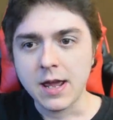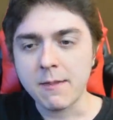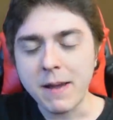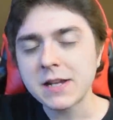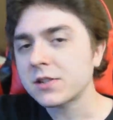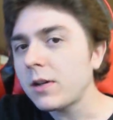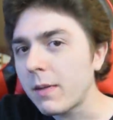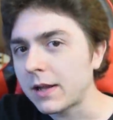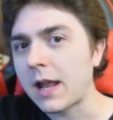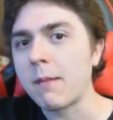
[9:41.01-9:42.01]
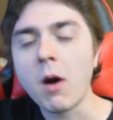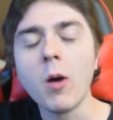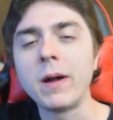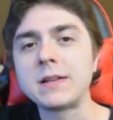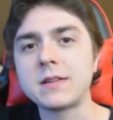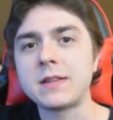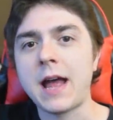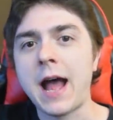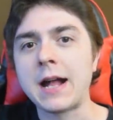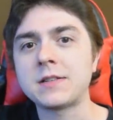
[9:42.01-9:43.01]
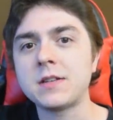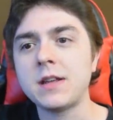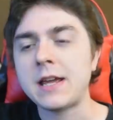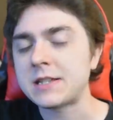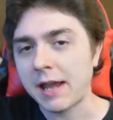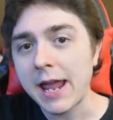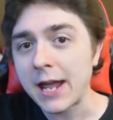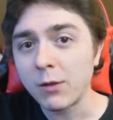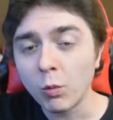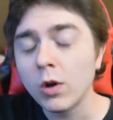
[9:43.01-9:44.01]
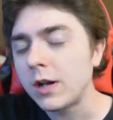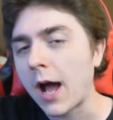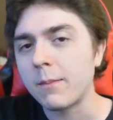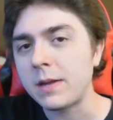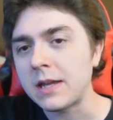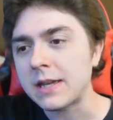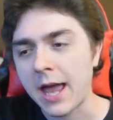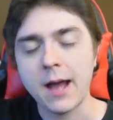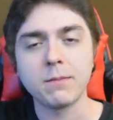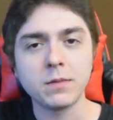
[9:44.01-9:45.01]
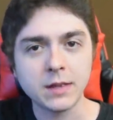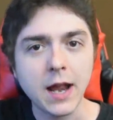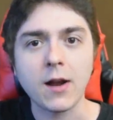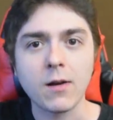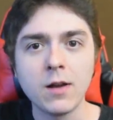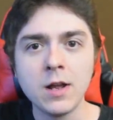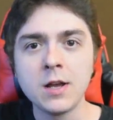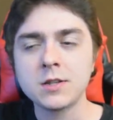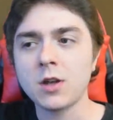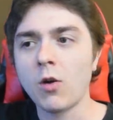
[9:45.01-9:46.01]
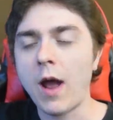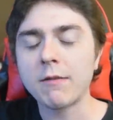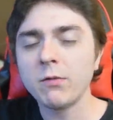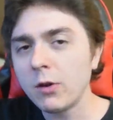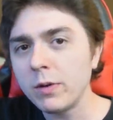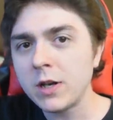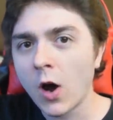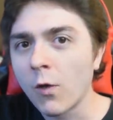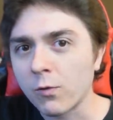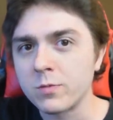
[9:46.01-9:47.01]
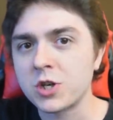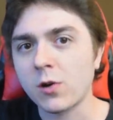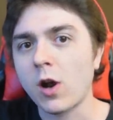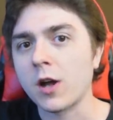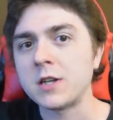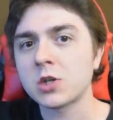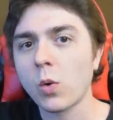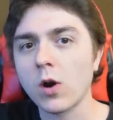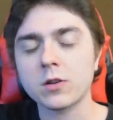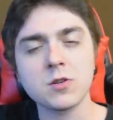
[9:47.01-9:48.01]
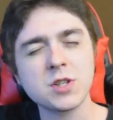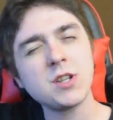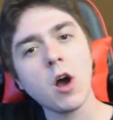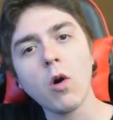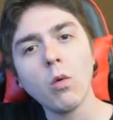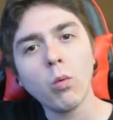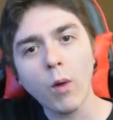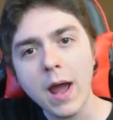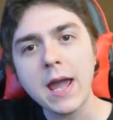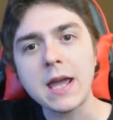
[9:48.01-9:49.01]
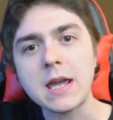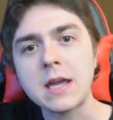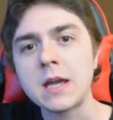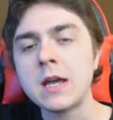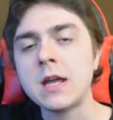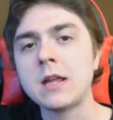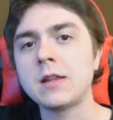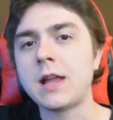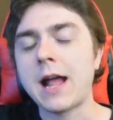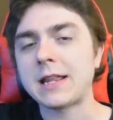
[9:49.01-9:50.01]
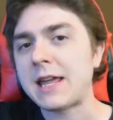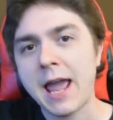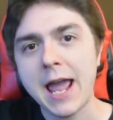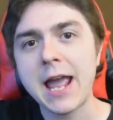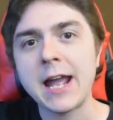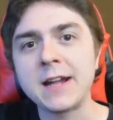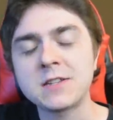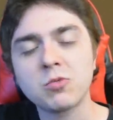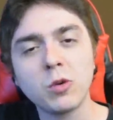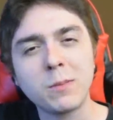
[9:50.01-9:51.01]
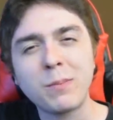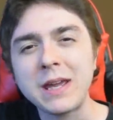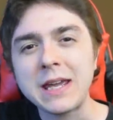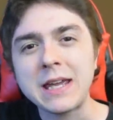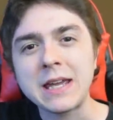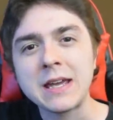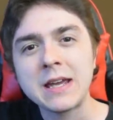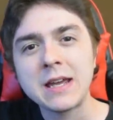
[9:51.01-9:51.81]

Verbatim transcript: It basically meant in that moment that his hand would not be kept there. So everything we know from Shigaraki's quirk, there's no way that the hands would be